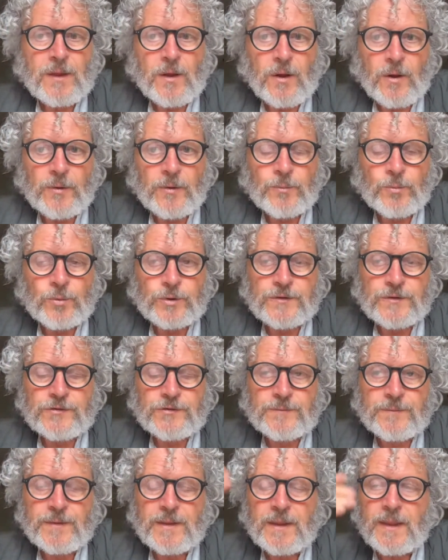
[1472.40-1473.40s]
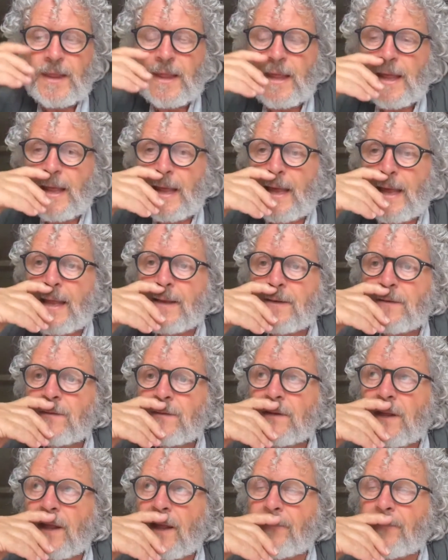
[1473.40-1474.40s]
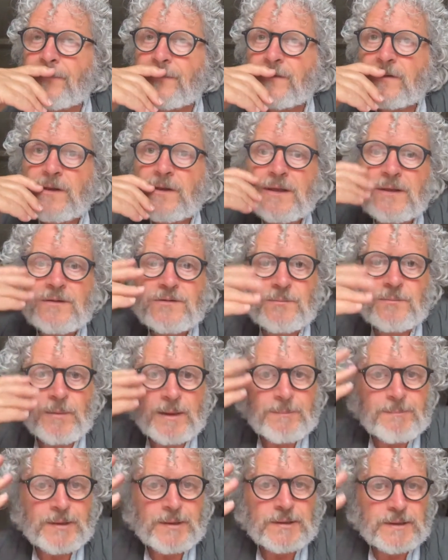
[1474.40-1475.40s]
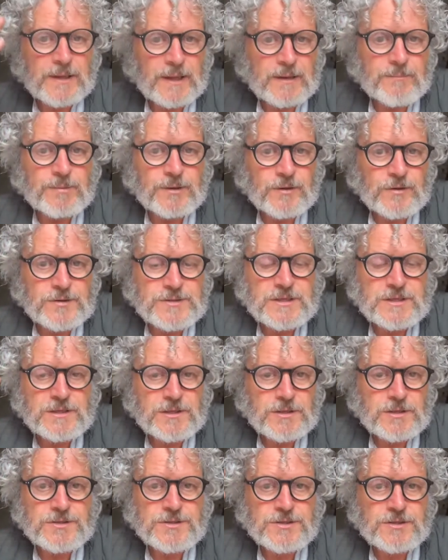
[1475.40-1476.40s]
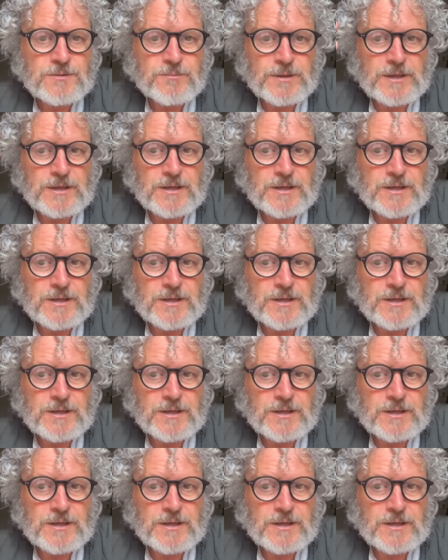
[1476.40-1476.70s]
onwards. And so he's in my milk line because he nurtured me,